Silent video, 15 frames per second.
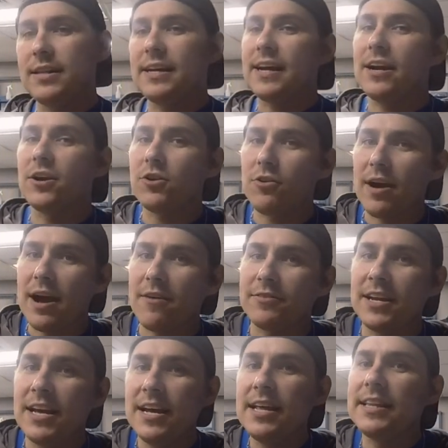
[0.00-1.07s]
the
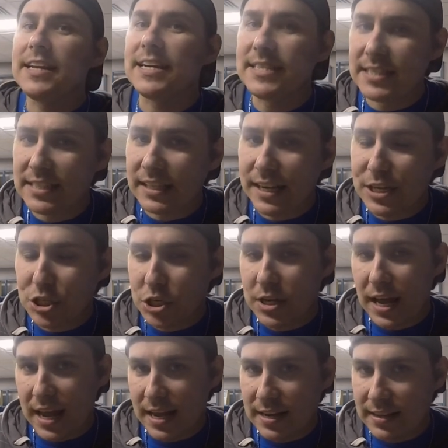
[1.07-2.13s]
aircraft, the installation,
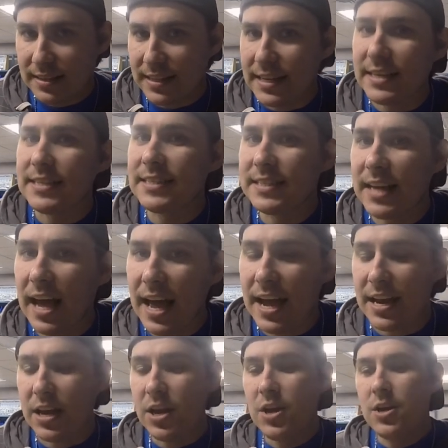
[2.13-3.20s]
and the
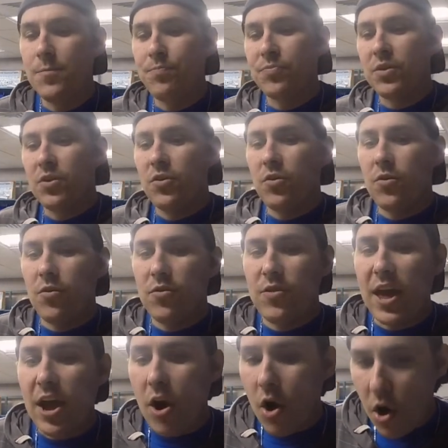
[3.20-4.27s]
design.
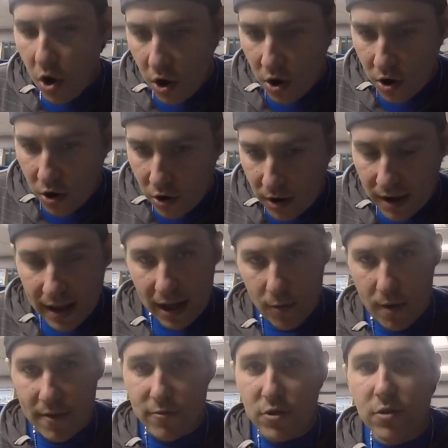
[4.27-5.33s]
They are,
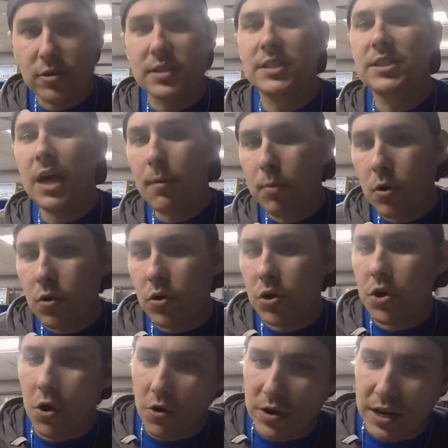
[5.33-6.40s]
however, double
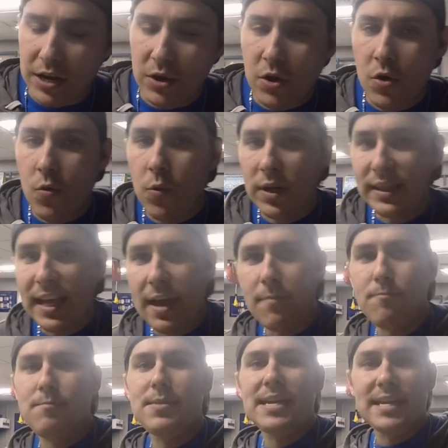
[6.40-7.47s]
guarded. What
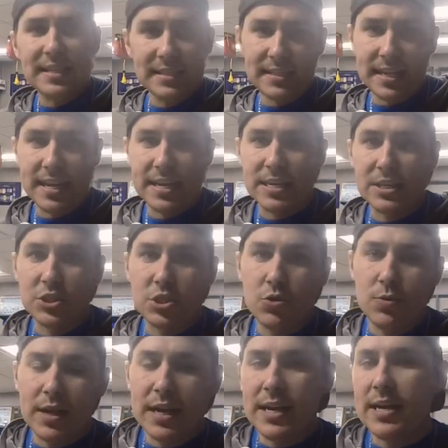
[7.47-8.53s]
that means is you
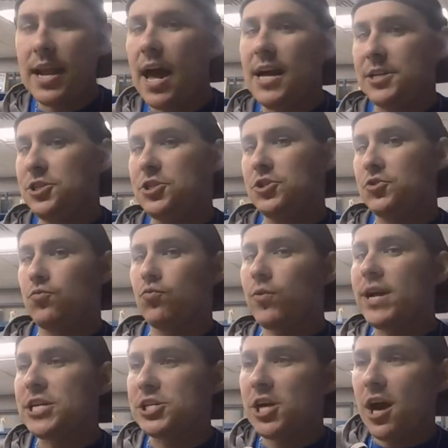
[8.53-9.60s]
cannot just
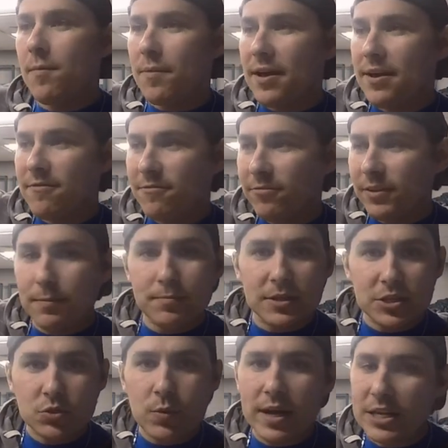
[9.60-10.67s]
reach up and flip the
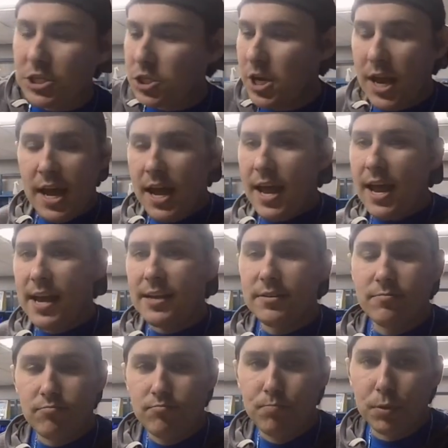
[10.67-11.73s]
switch
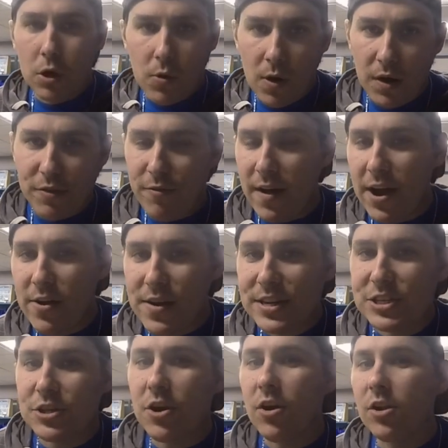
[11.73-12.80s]
and blow all the fire
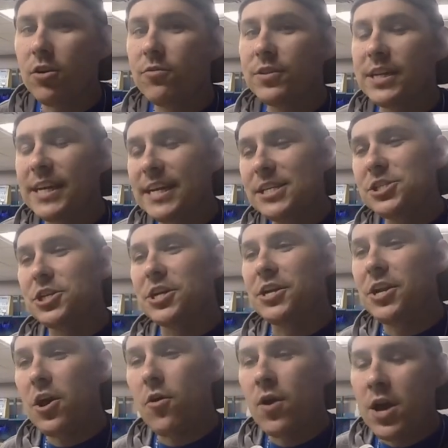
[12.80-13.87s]
agent all over the engine.
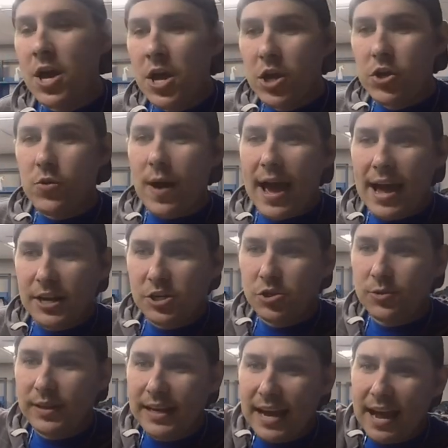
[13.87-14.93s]
No, you
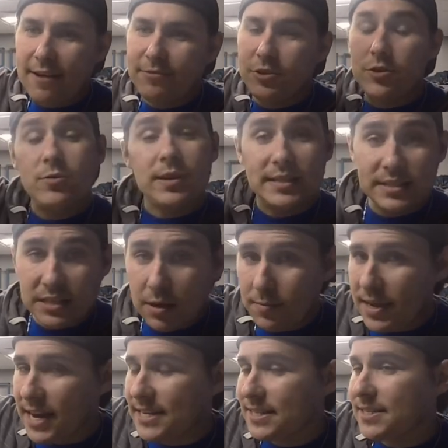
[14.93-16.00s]
actually have to, in some
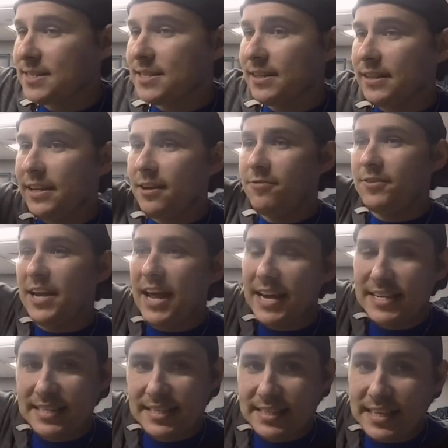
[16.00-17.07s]
cases, lift
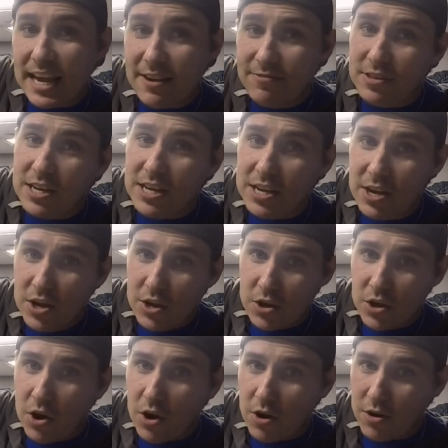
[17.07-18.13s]
a safety
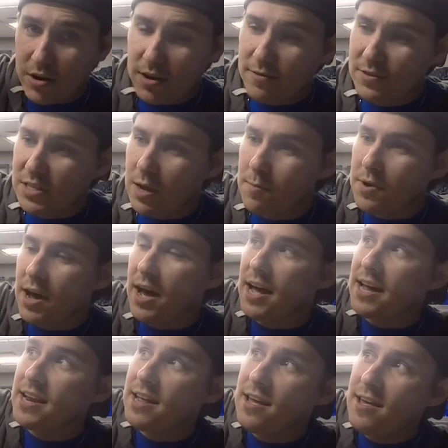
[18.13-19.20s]
guard of some
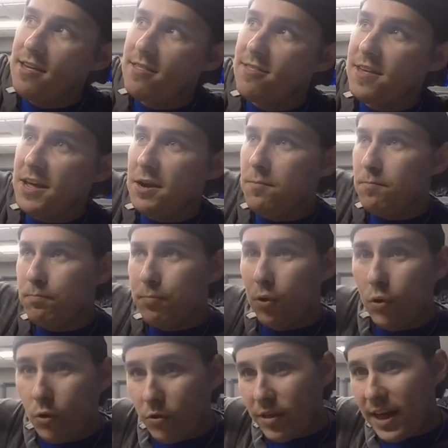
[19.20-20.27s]
kind, then
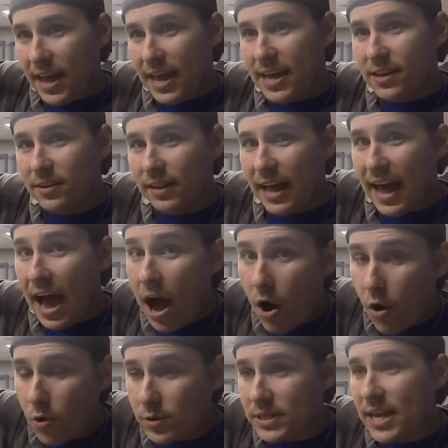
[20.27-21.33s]
pull the handle
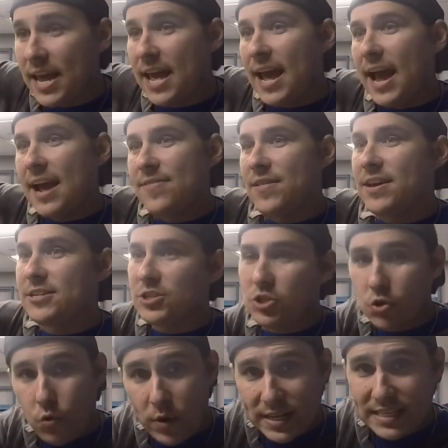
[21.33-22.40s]
out and then
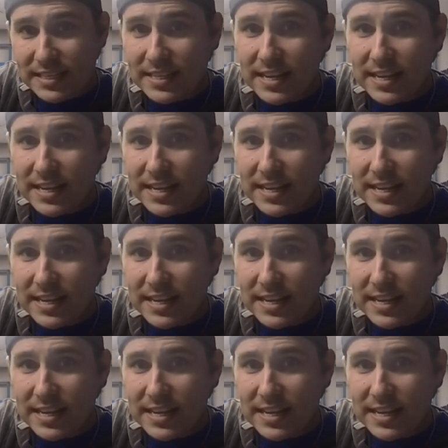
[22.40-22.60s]
twist